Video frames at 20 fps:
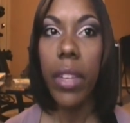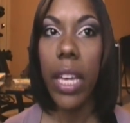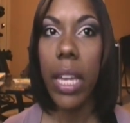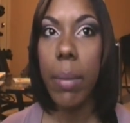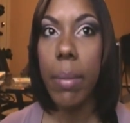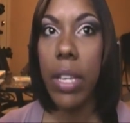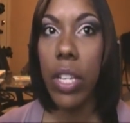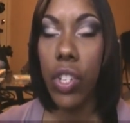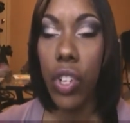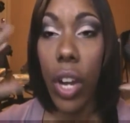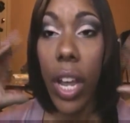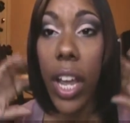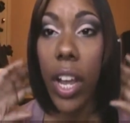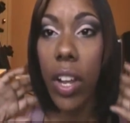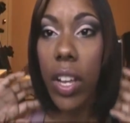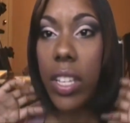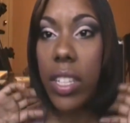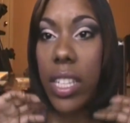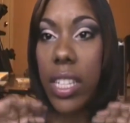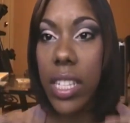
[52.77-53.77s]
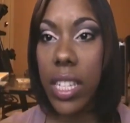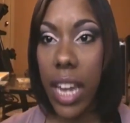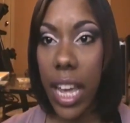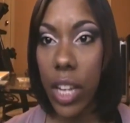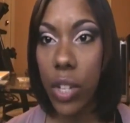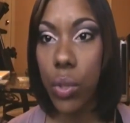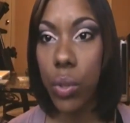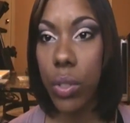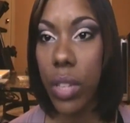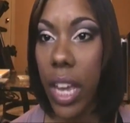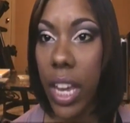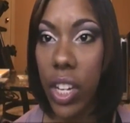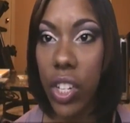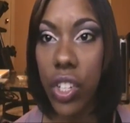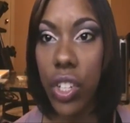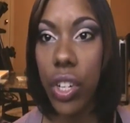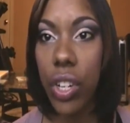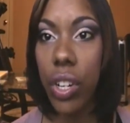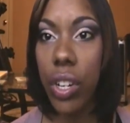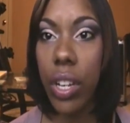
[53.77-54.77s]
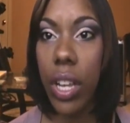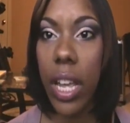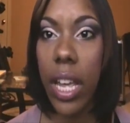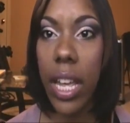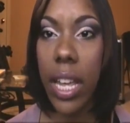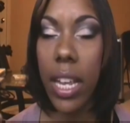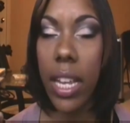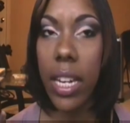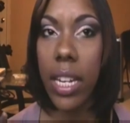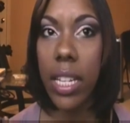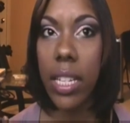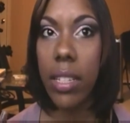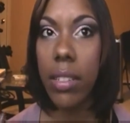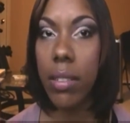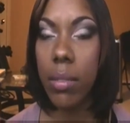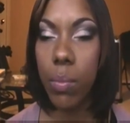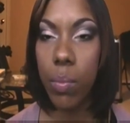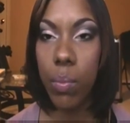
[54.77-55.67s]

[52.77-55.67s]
It means your hair is its natural texture and it,